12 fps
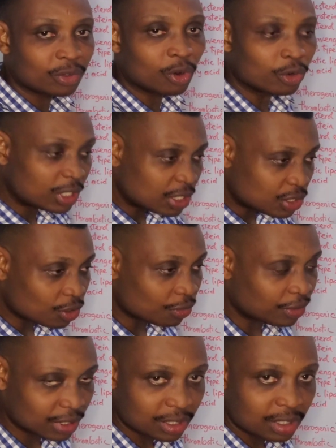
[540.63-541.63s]
on its
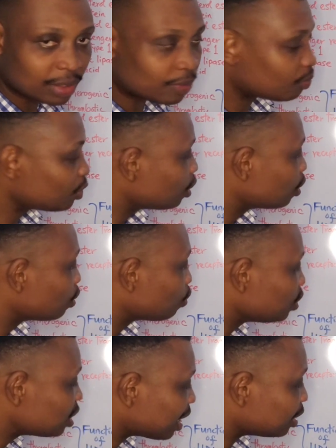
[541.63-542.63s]
surface,
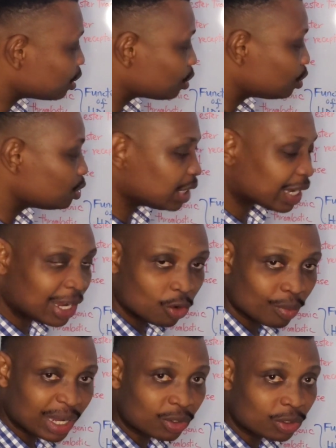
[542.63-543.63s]
which can include the
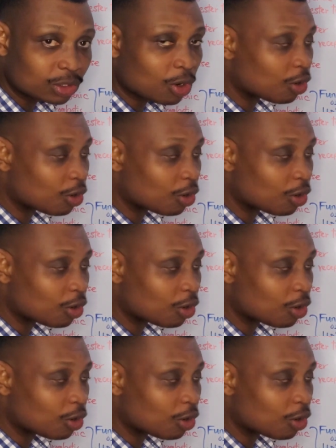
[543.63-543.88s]
chylomicron